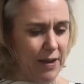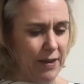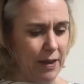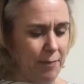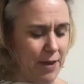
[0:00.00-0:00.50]

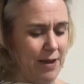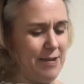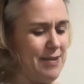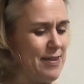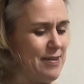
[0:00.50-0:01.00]
Let me get
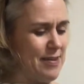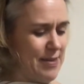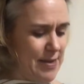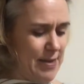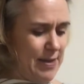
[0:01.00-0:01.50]
it.
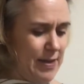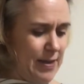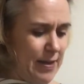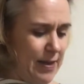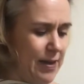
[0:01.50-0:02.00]

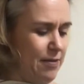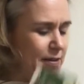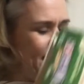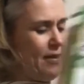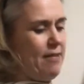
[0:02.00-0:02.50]
Here it
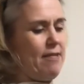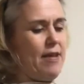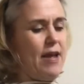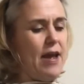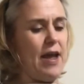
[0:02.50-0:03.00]
is.
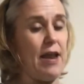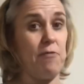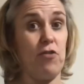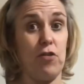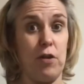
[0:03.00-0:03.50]
And I'm
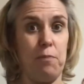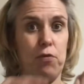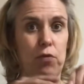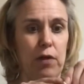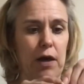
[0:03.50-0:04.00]
just going to
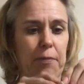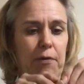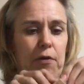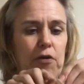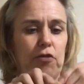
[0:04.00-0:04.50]
pull that
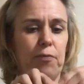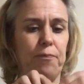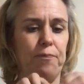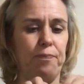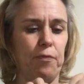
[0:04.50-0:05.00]
apart.
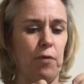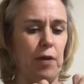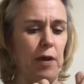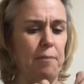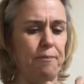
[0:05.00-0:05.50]

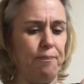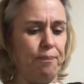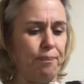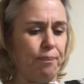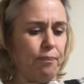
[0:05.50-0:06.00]
Okay?
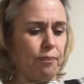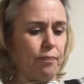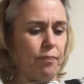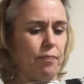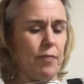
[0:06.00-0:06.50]

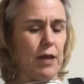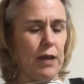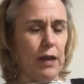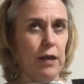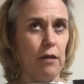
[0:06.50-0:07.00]

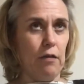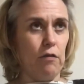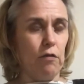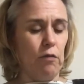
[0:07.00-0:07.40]
Like so.